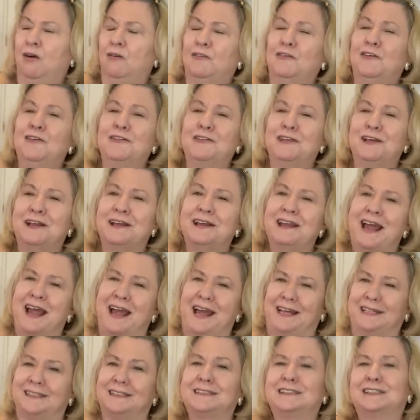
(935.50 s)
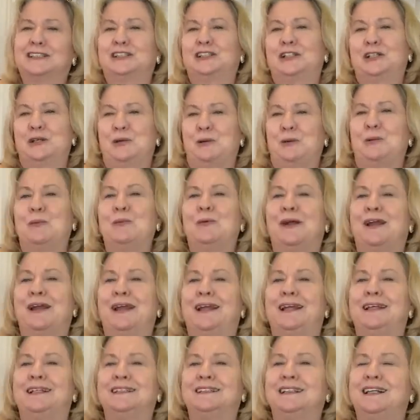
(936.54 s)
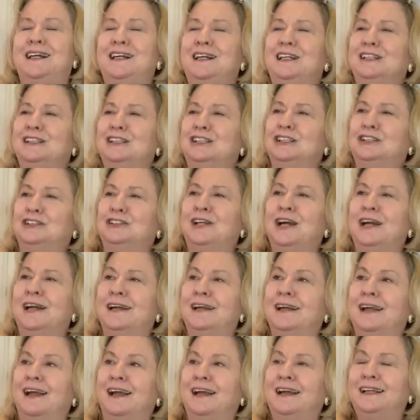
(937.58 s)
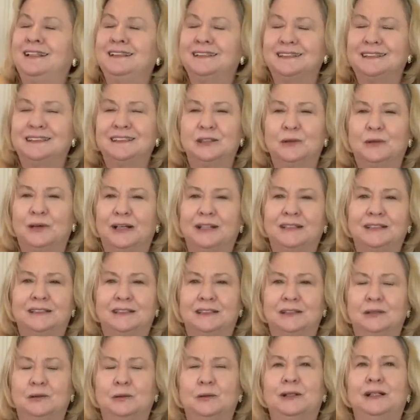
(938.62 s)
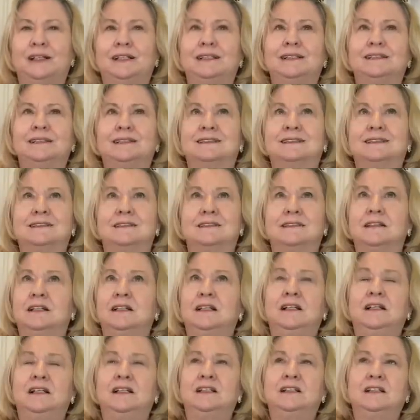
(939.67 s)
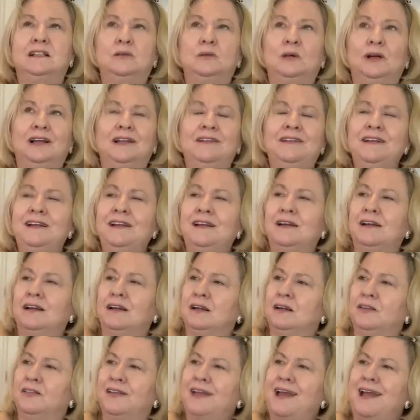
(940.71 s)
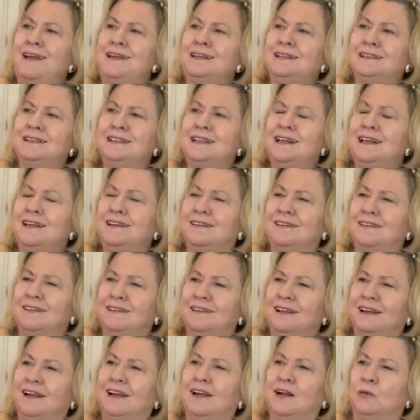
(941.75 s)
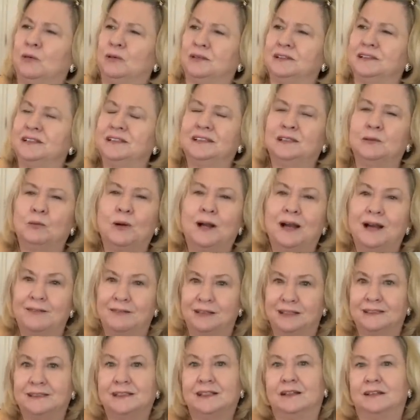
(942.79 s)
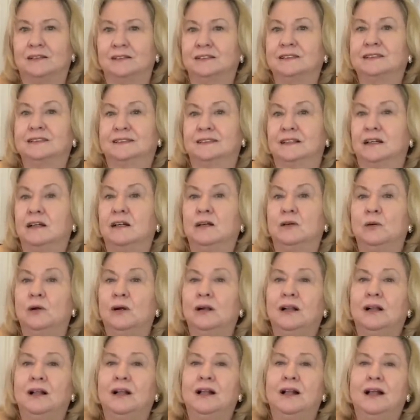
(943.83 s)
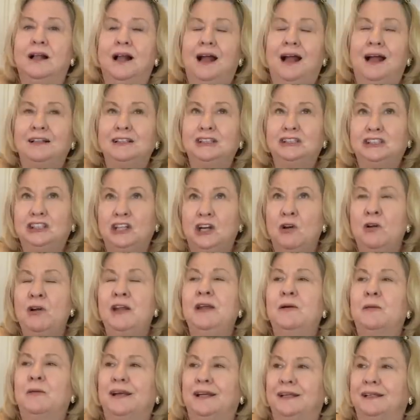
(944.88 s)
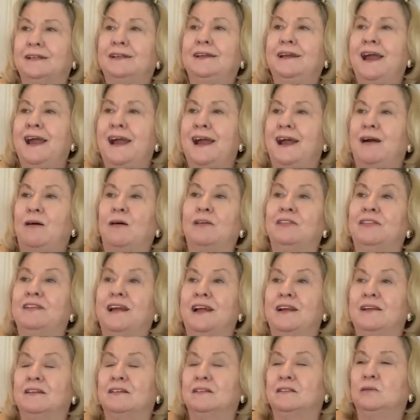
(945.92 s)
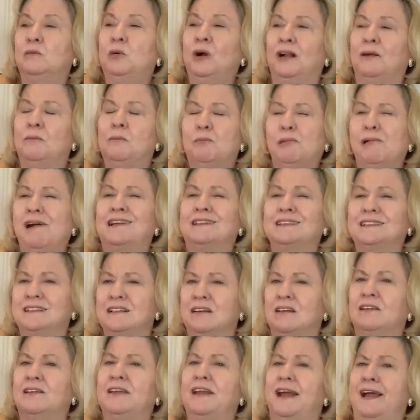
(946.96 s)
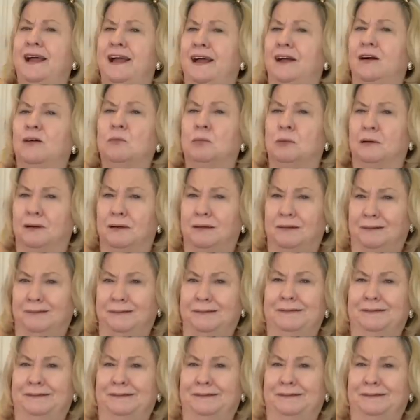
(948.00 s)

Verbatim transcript: over the next two weeks to try and get into it two weeks. Well, I think the 18th, I think I wanted to wear it on. So I'll show you it now and then, well, perhaps not now, but